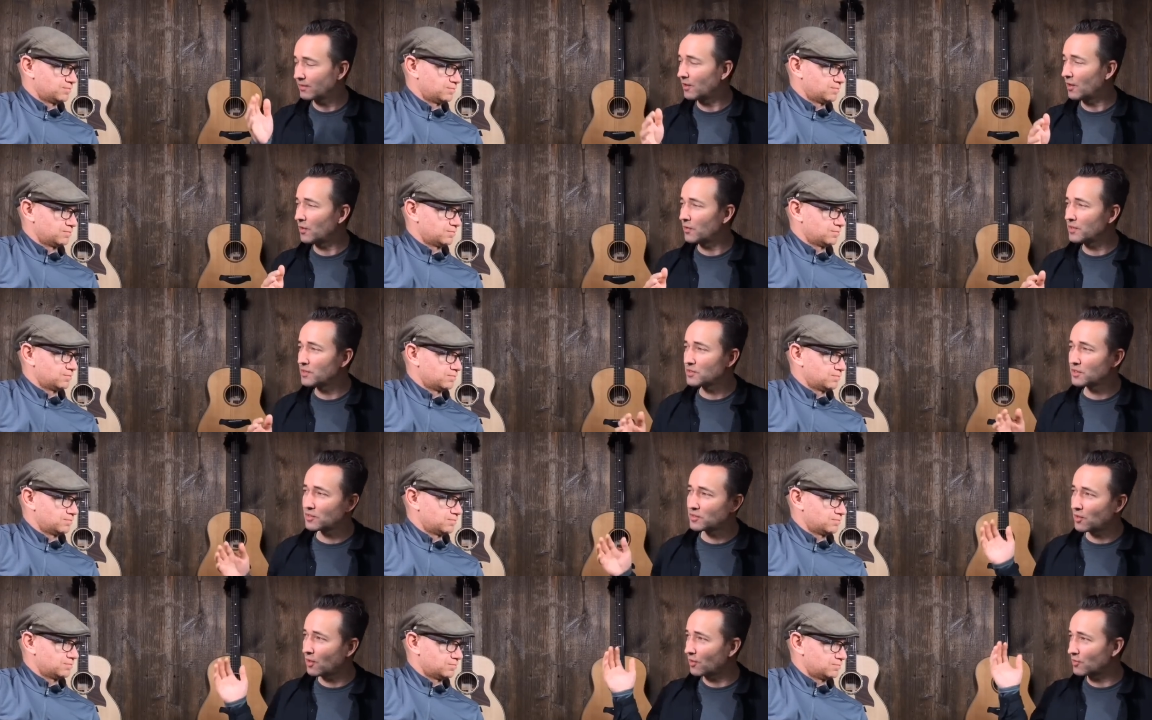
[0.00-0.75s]
Speaker 1: all these
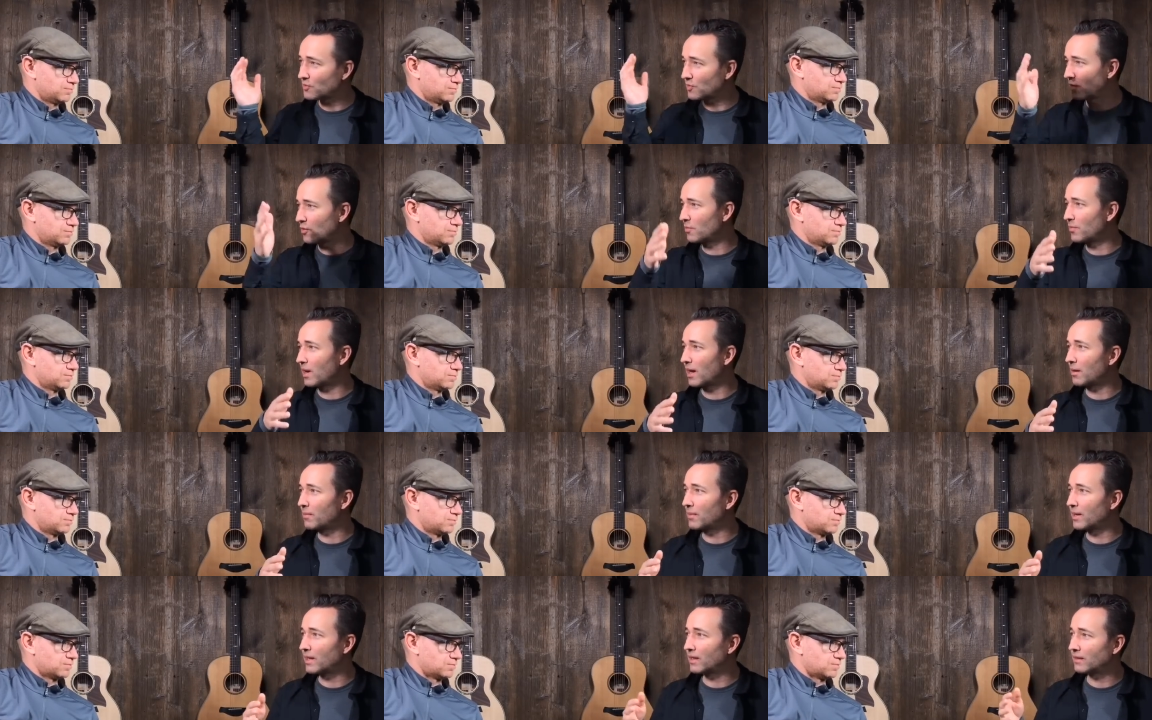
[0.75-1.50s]
guitars go
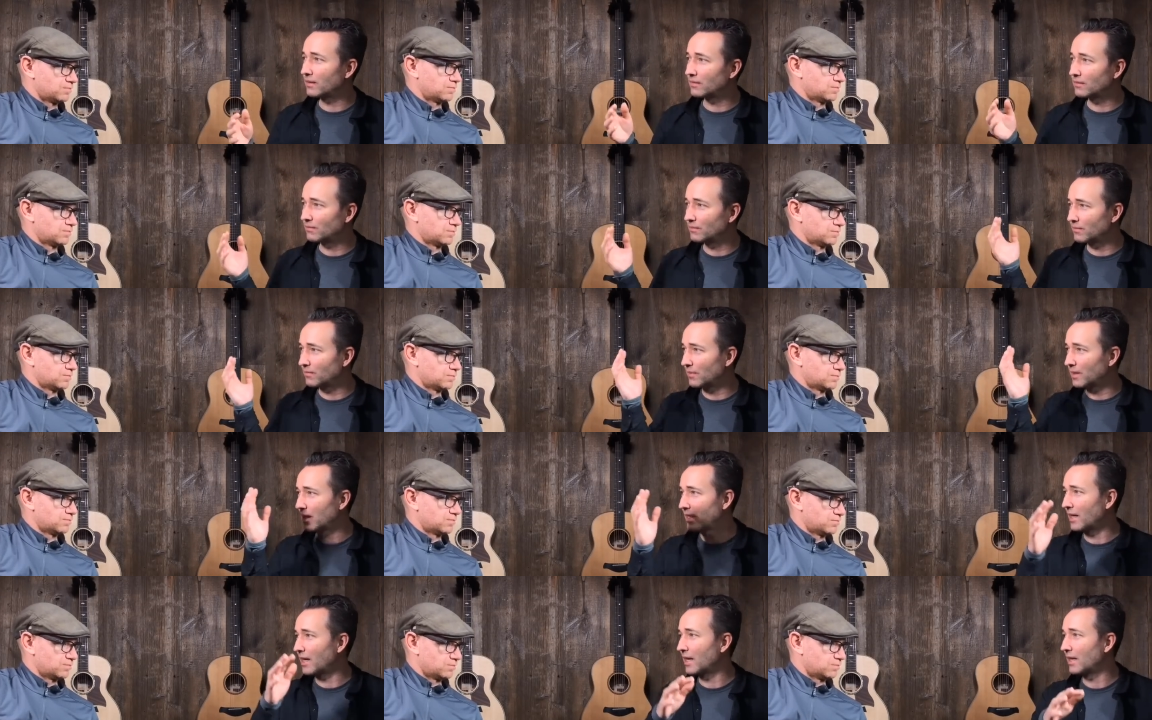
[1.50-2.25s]
by my,
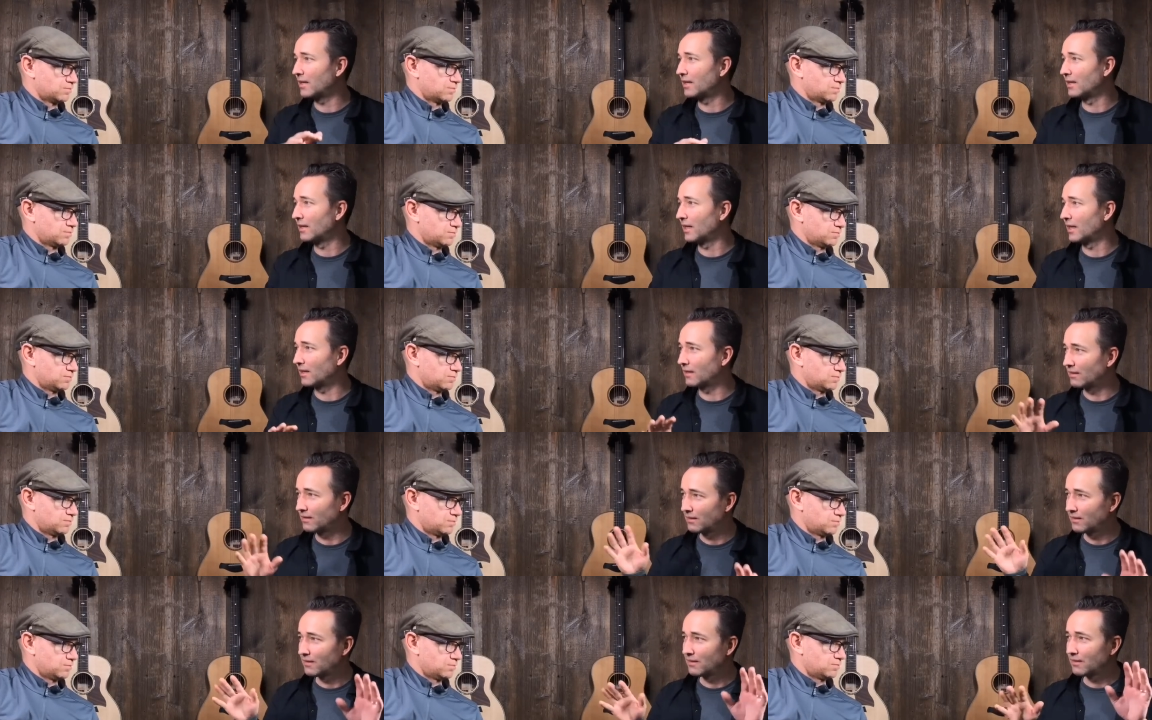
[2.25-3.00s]
my head, and
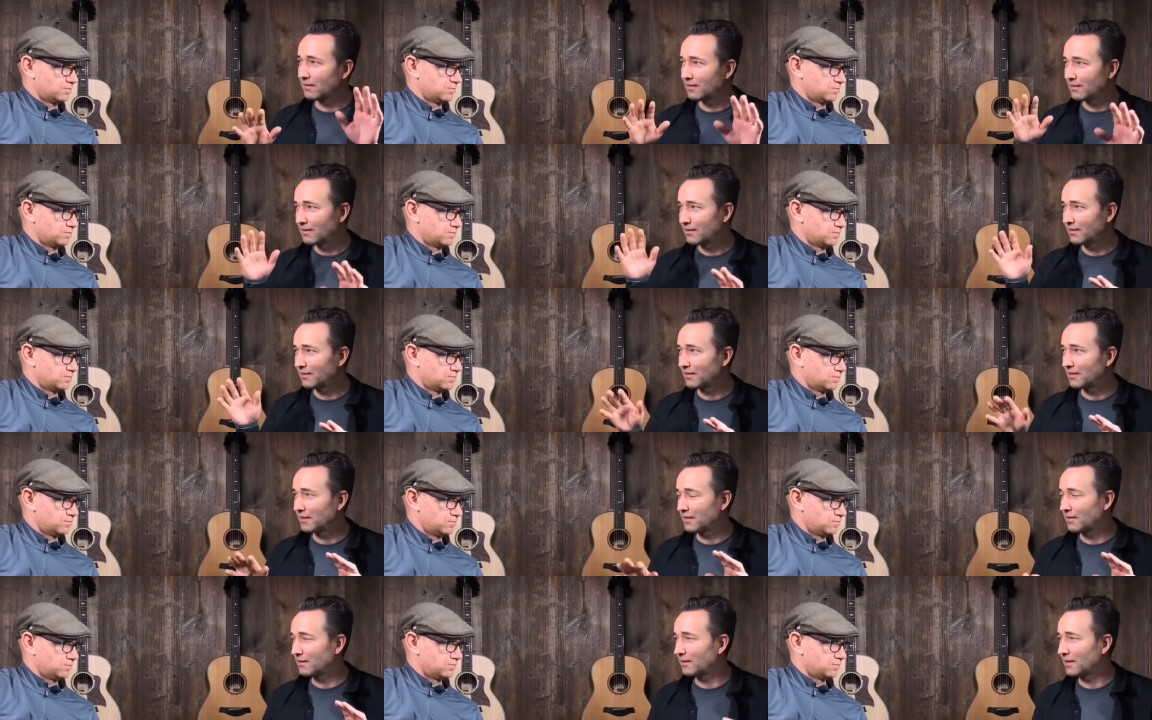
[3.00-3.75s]
I,
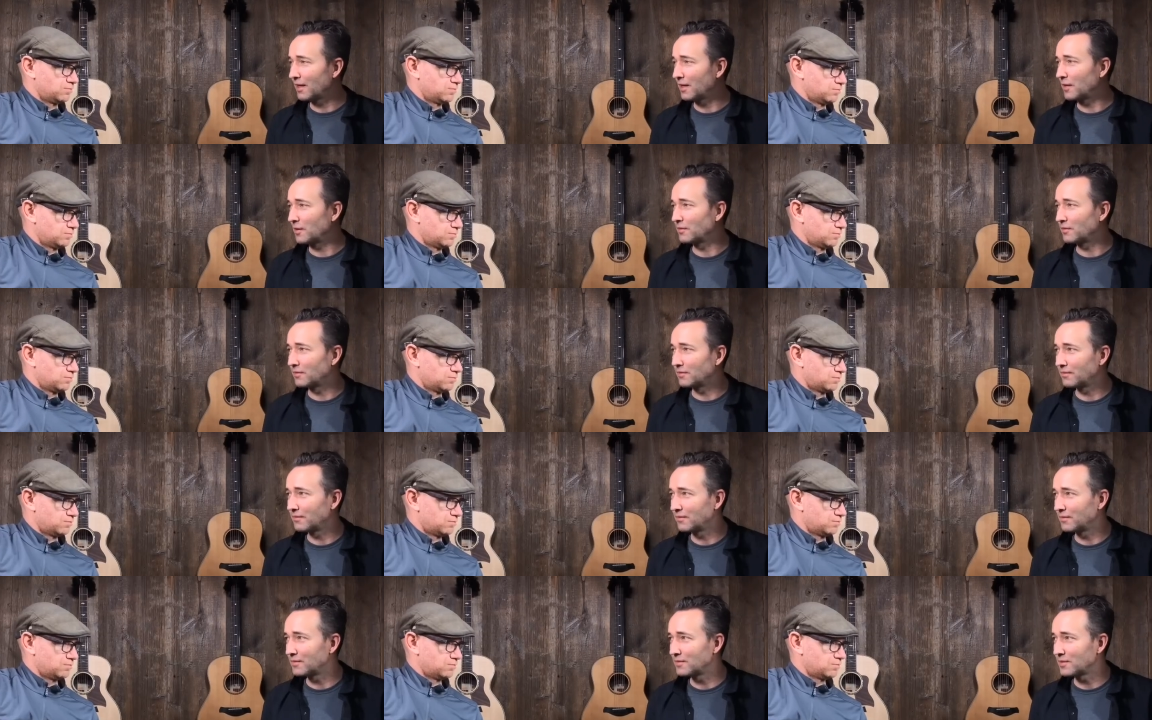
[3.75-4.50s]

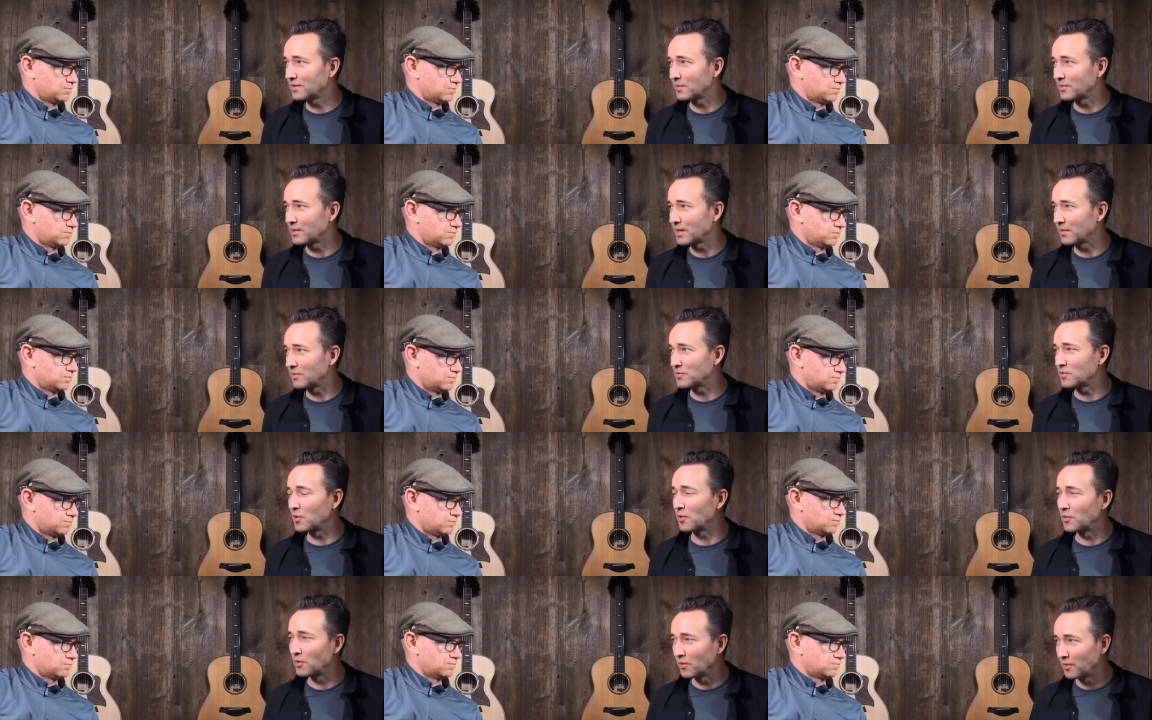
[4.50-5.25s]
I sometimes
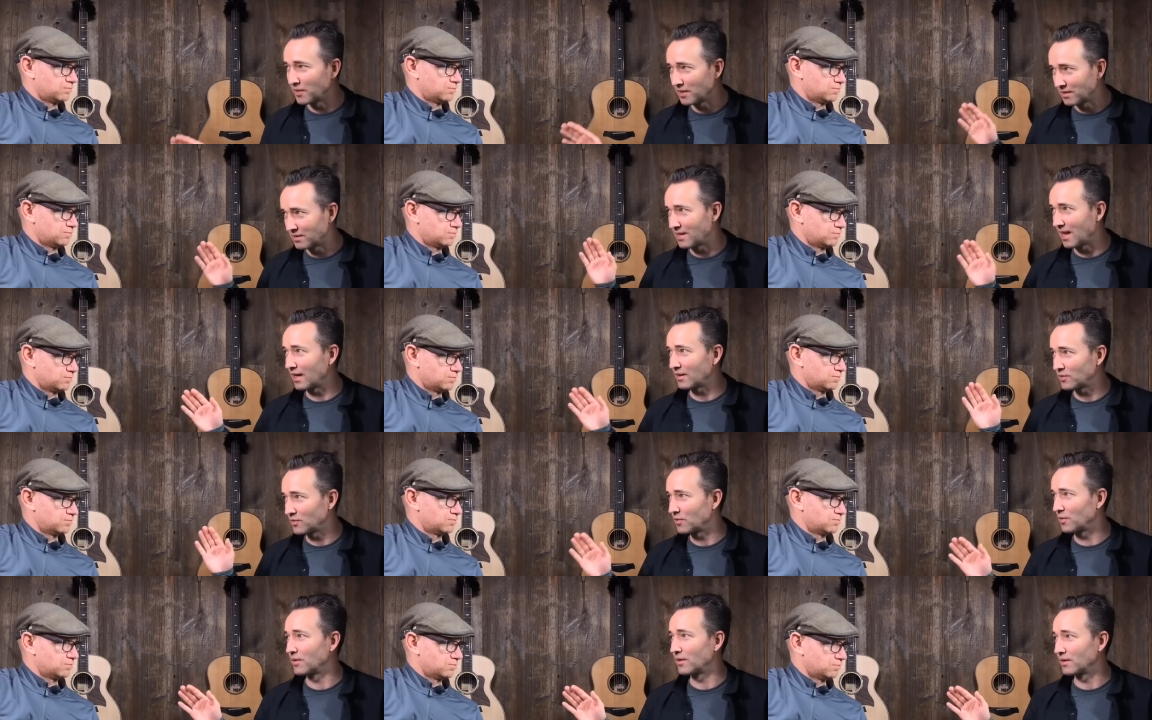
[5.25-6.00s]
don't know the
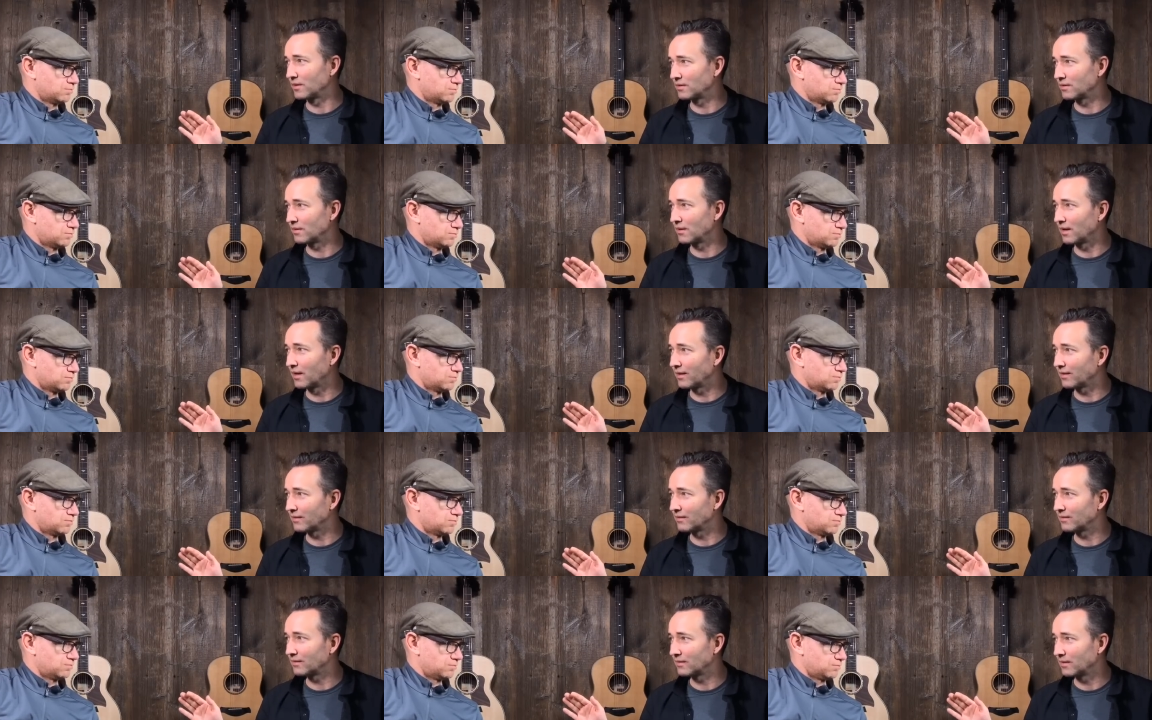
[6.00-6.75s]
exact stories, all
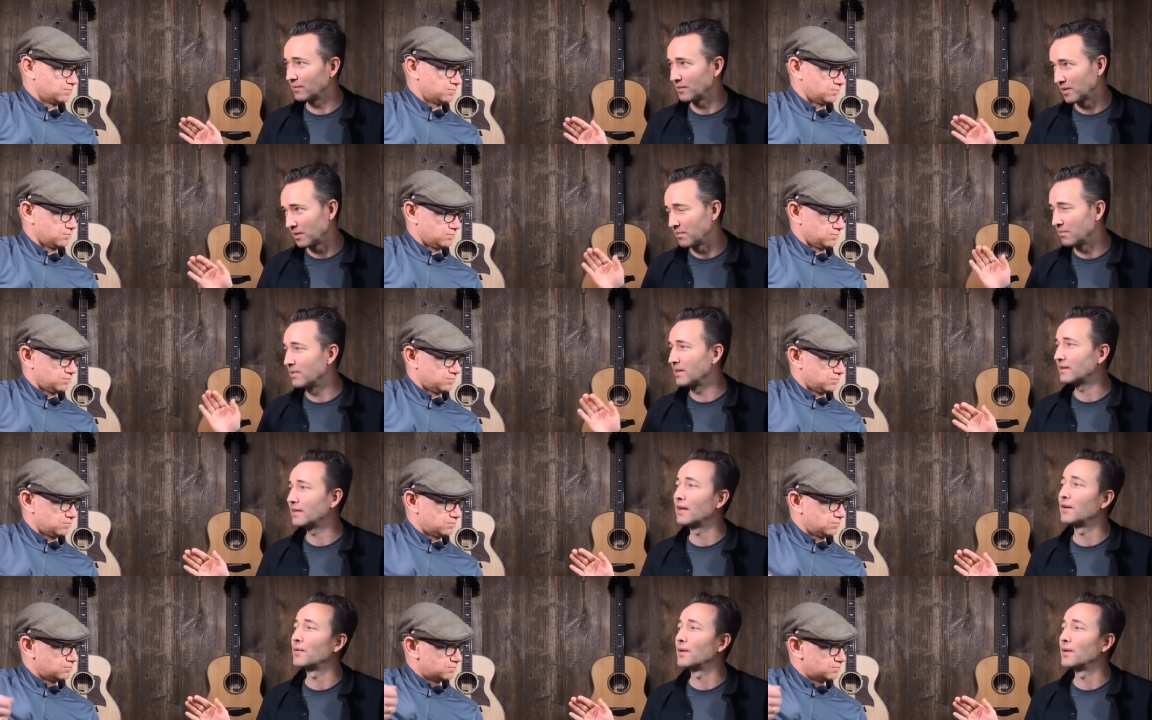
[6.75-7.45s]
right? I'm going to admit that